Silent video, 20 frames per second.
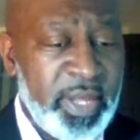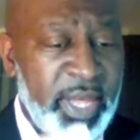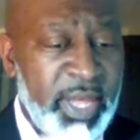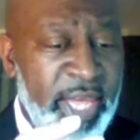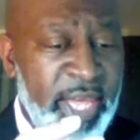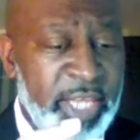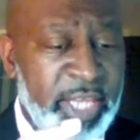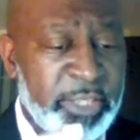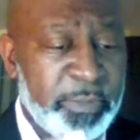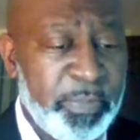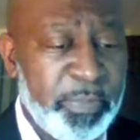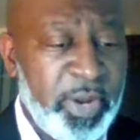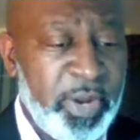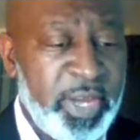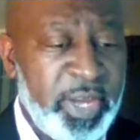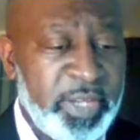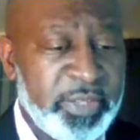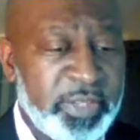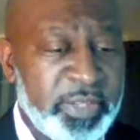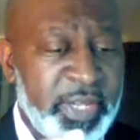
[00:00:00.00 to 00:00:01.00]

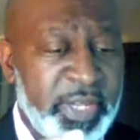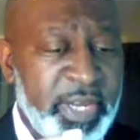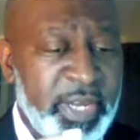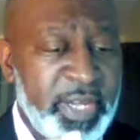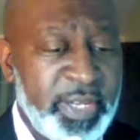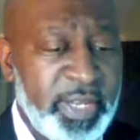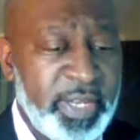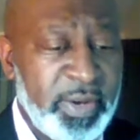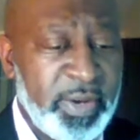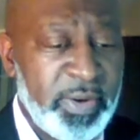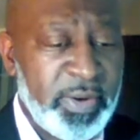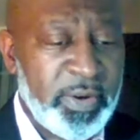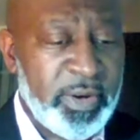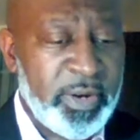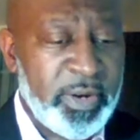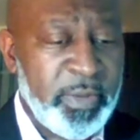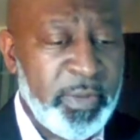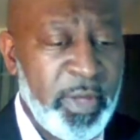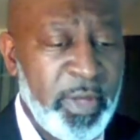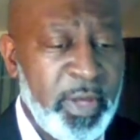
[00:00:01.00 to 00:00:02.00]
express their
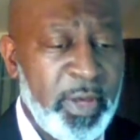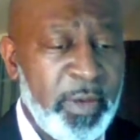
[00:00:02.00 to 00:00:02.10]
love